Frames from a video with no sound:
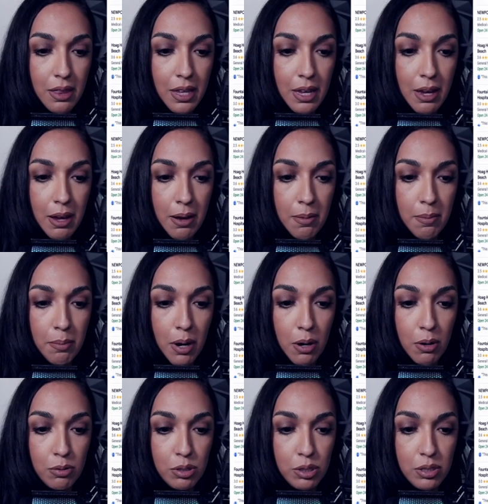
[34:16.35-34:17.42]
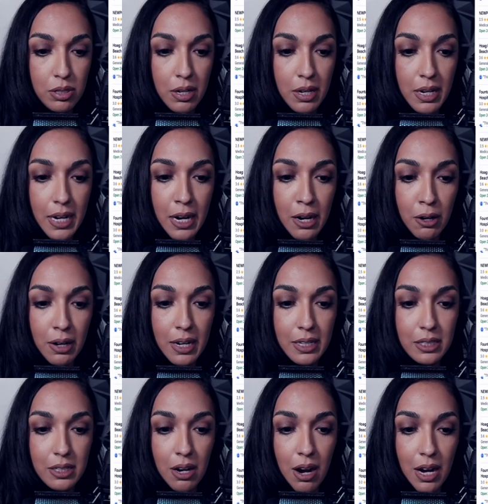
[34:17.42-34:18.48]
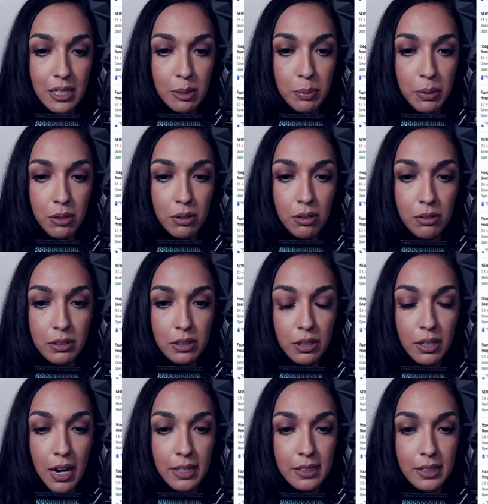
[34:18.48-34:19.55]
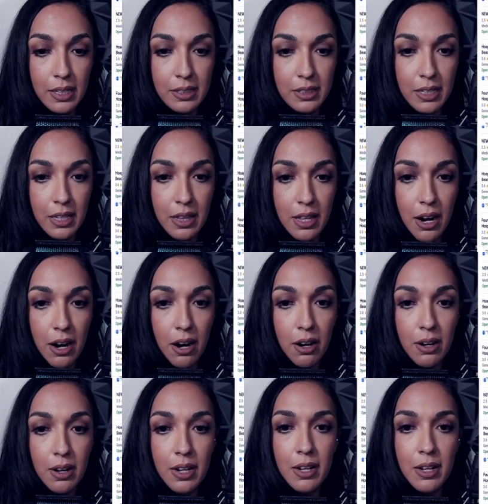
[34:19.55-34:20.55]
the most nearest hospital, as you guys can see there.